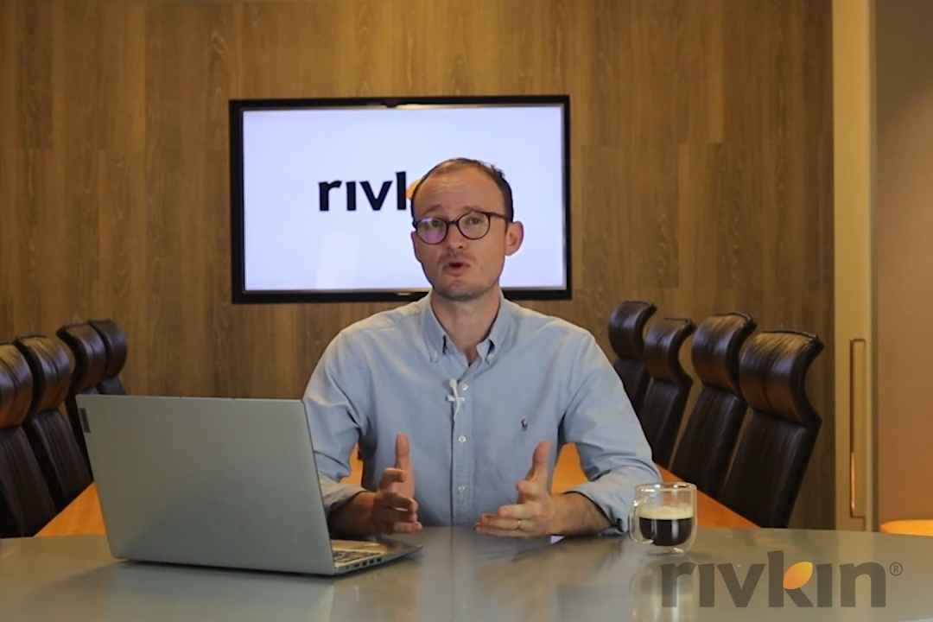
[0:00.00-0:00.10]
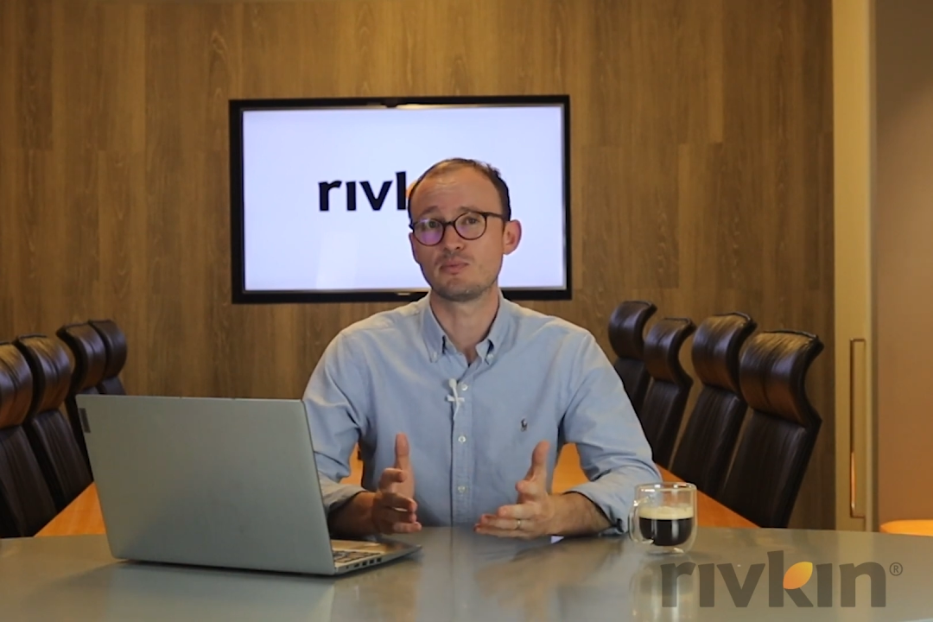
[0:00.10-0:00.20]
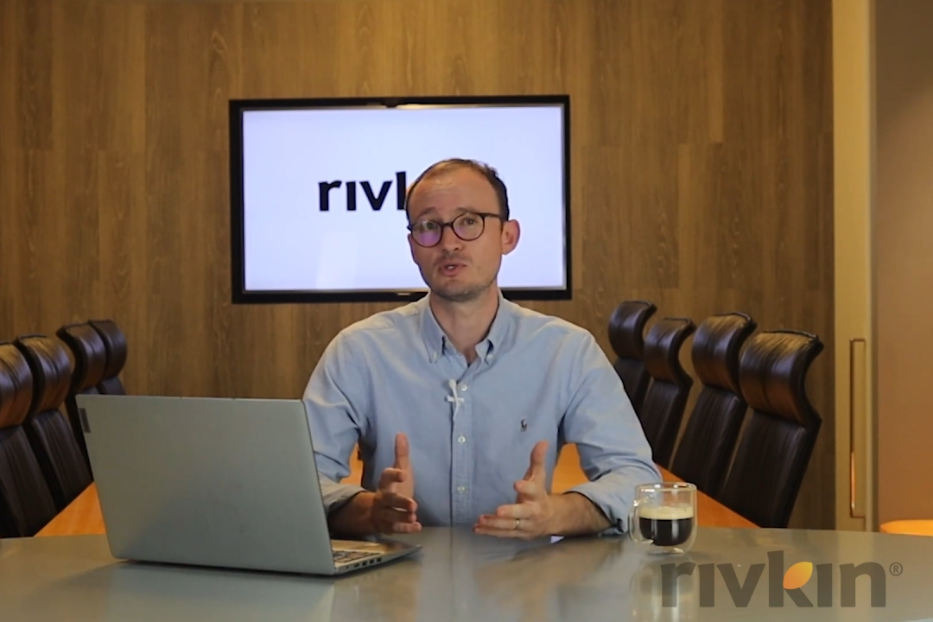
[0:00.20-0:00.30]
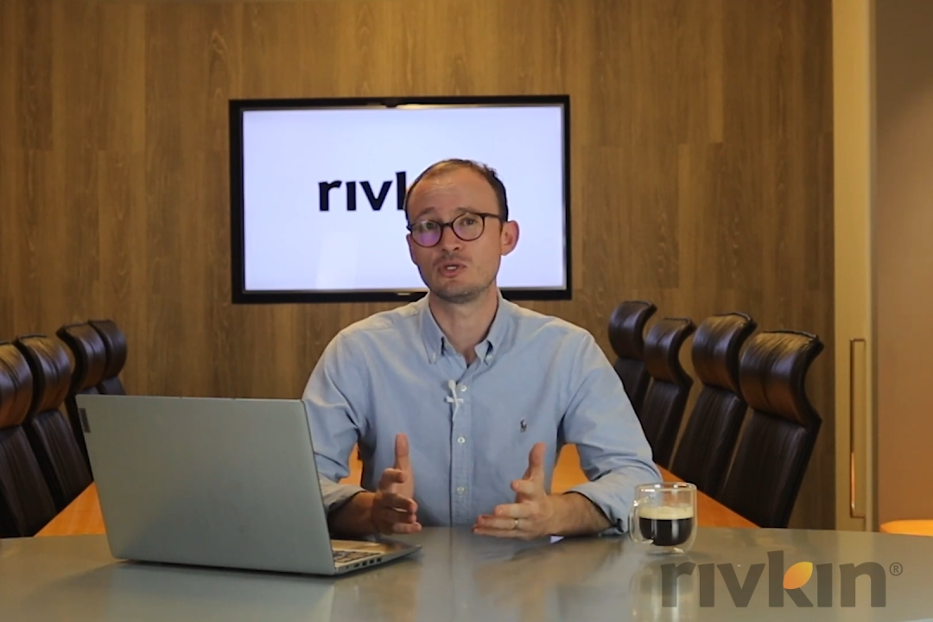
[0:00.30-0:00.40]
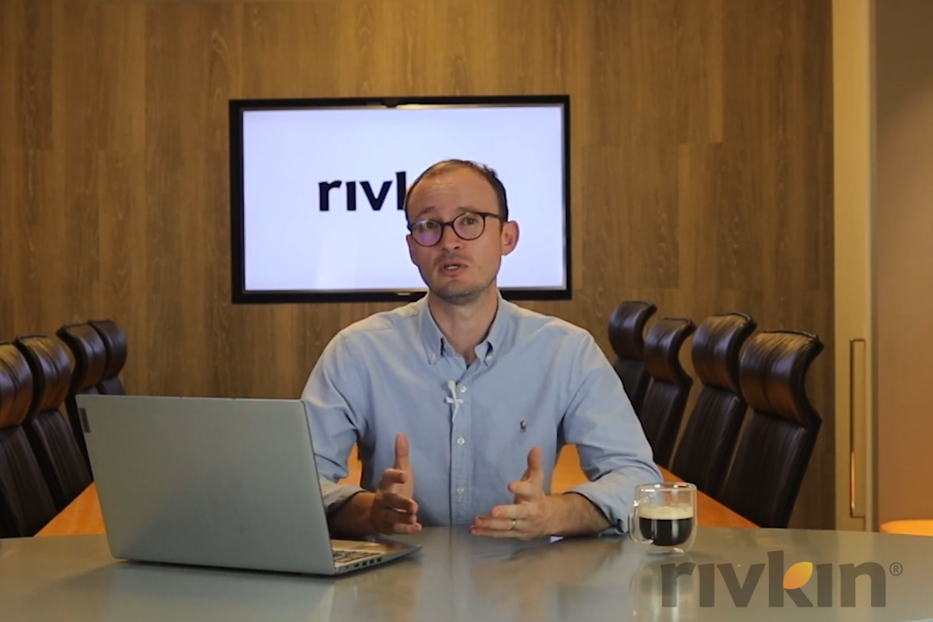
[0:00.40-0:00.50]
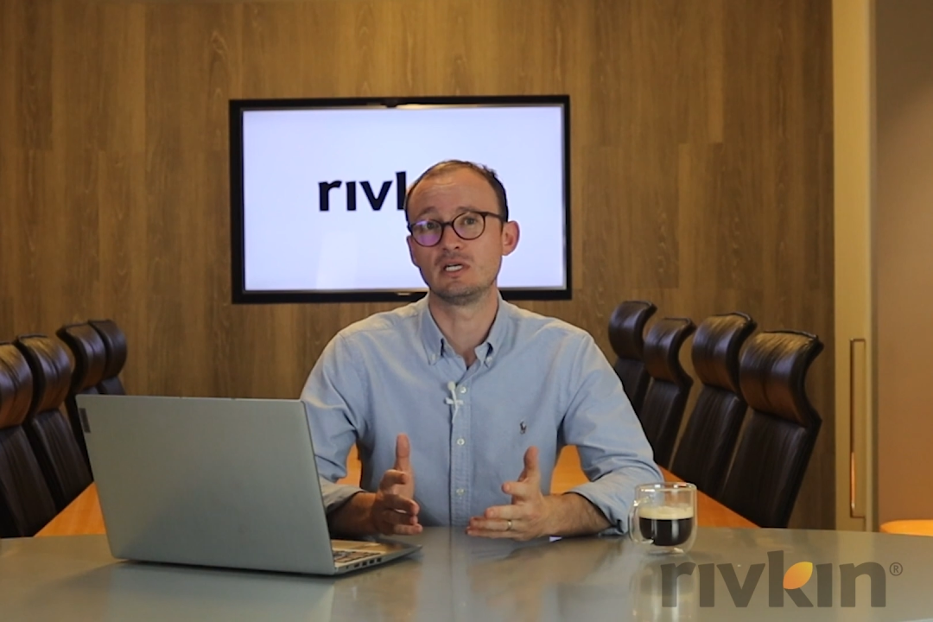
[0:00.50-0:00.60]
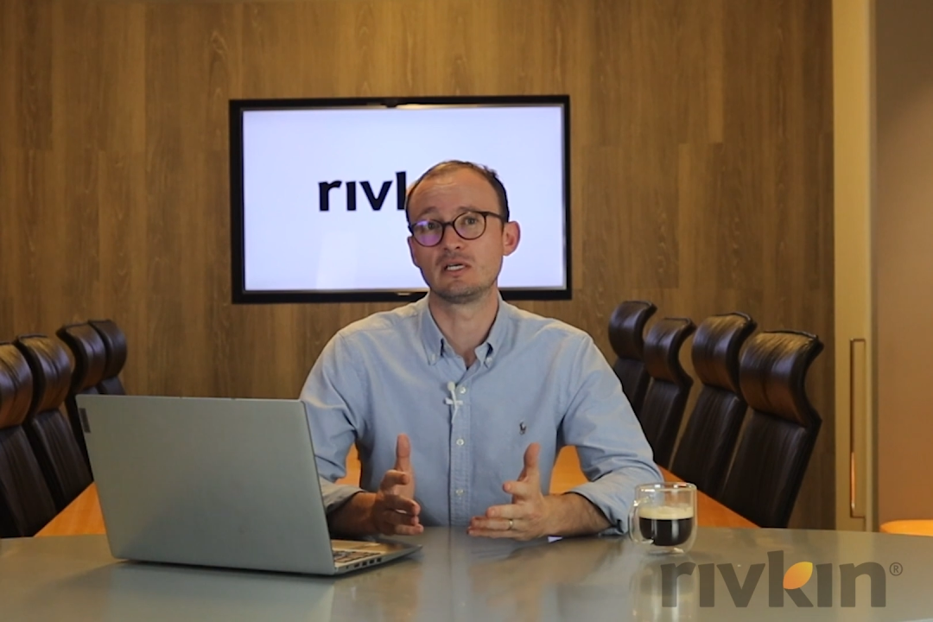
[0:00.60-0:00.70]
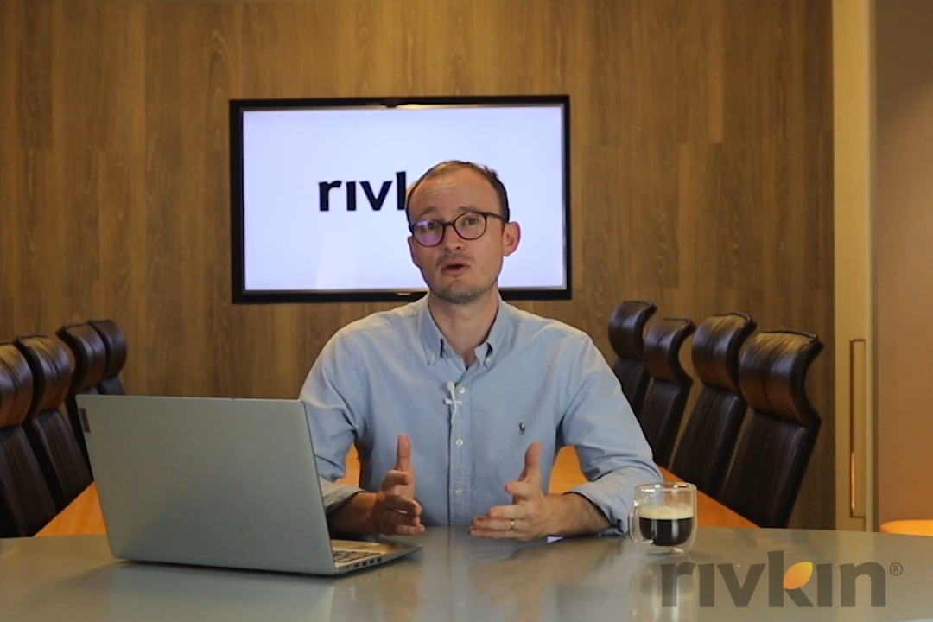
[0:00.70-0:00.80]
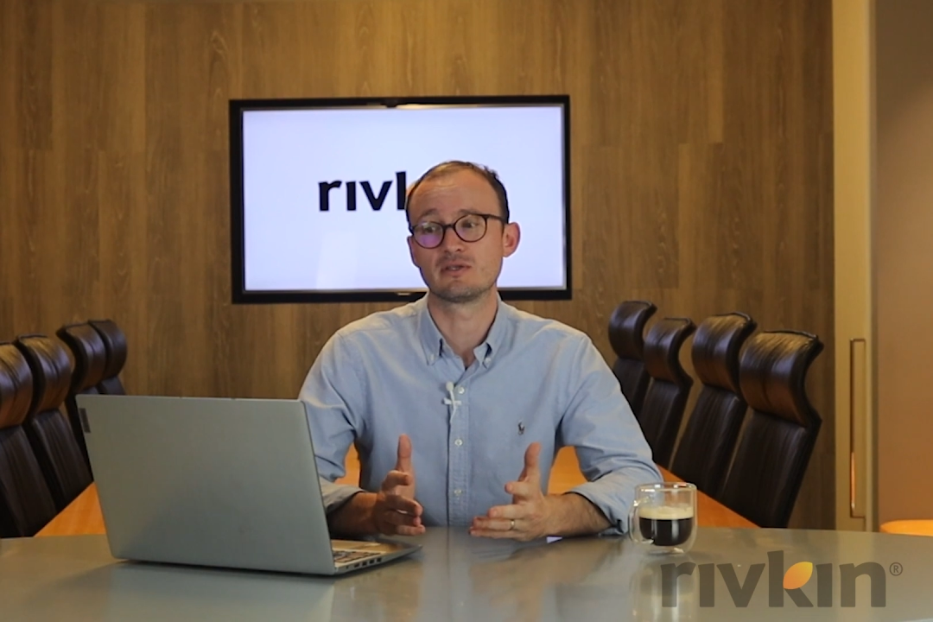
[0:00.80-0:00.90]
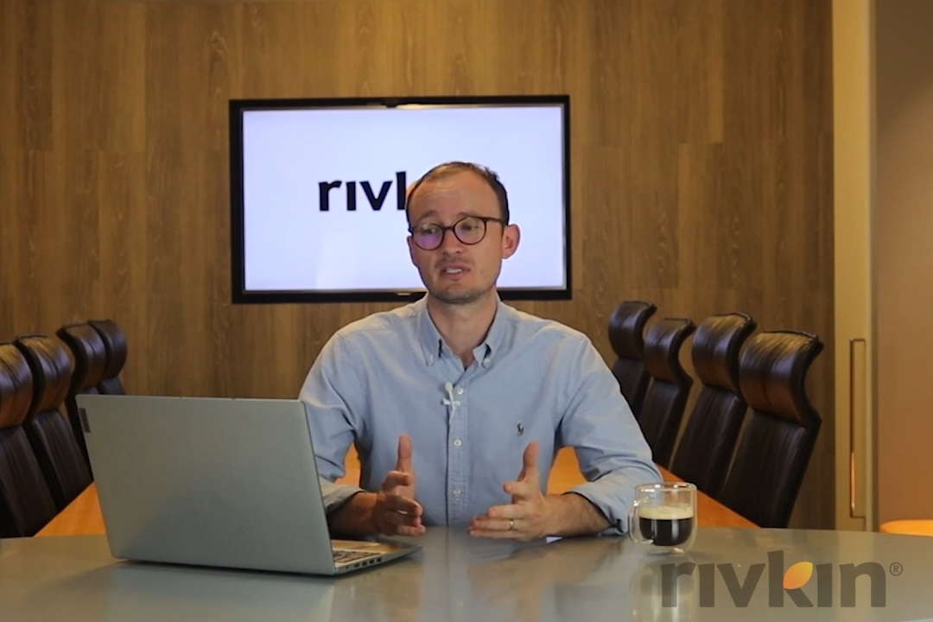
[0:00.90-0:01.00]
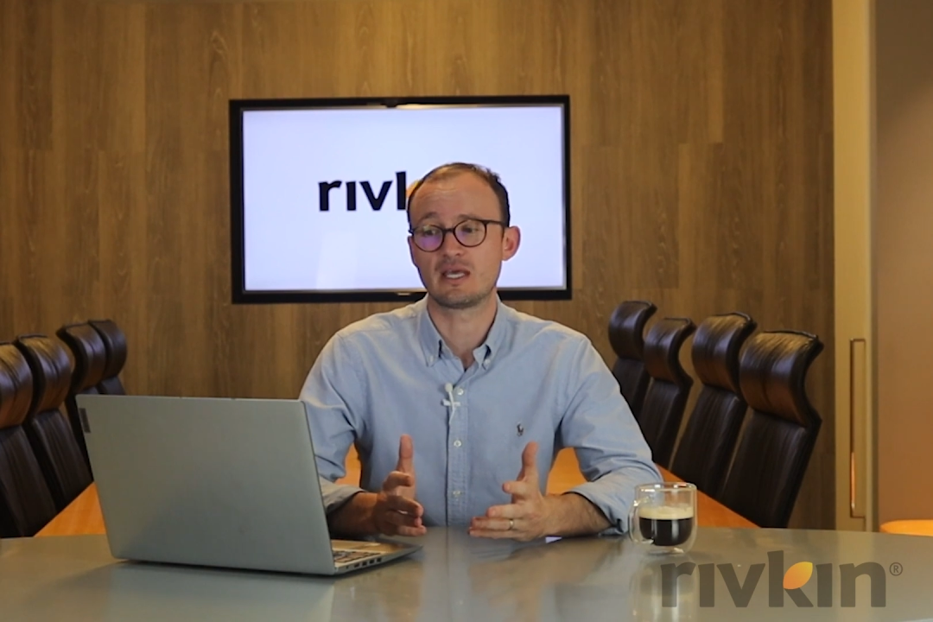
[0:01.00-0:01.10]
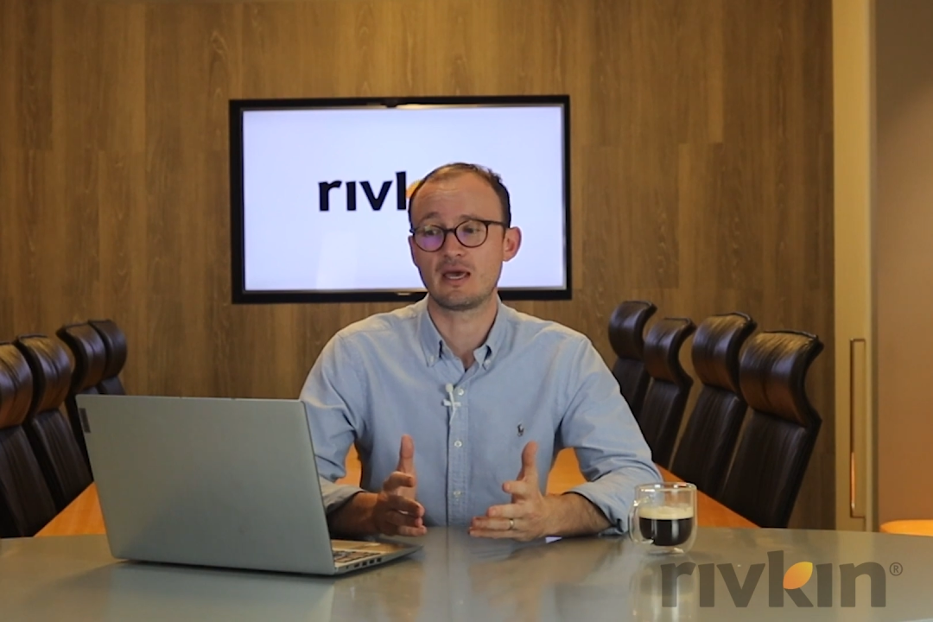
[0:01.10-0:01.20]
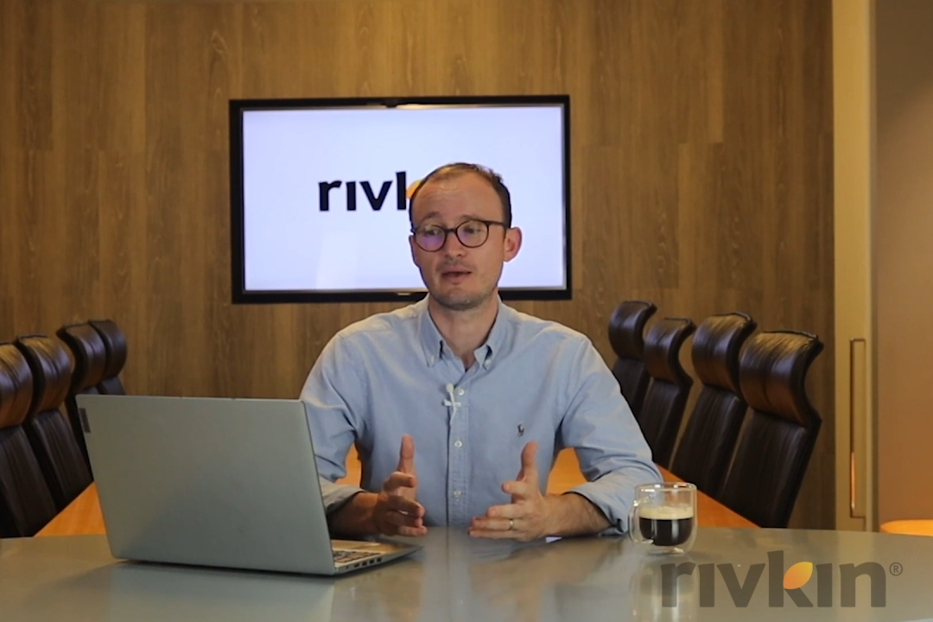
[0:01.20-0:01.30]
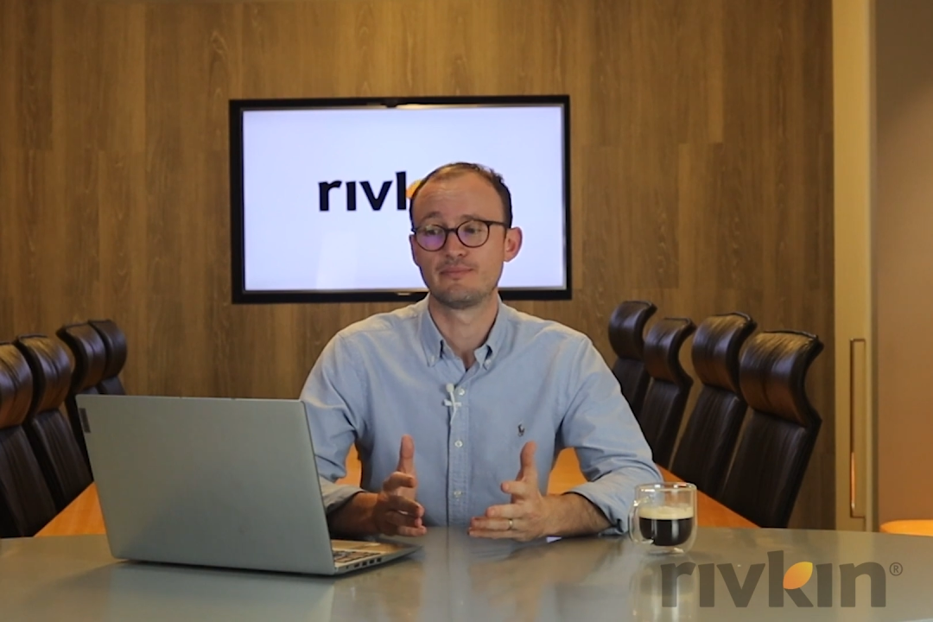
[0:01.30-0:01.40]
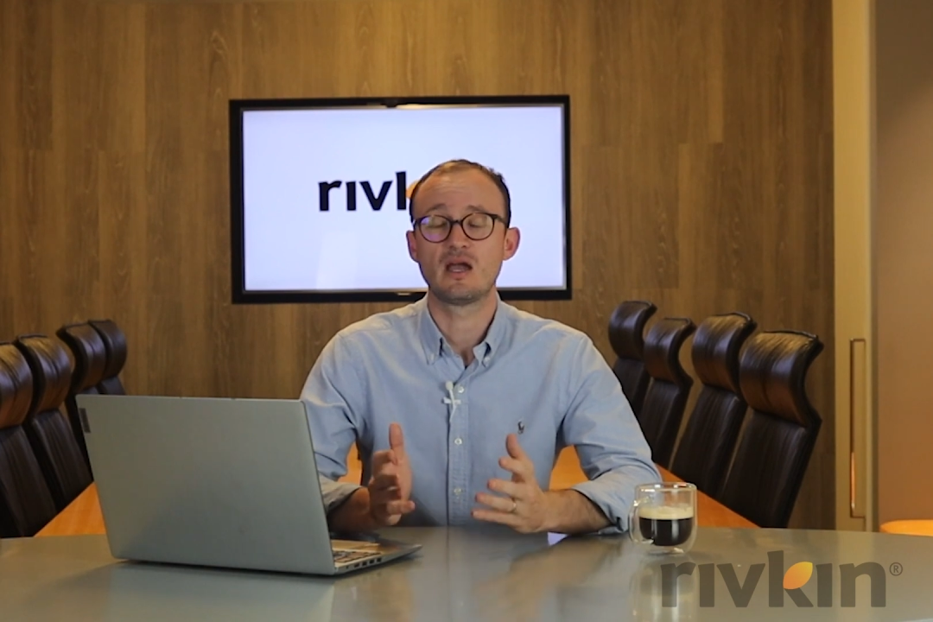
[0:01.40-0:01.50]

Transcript: opportunity costs there.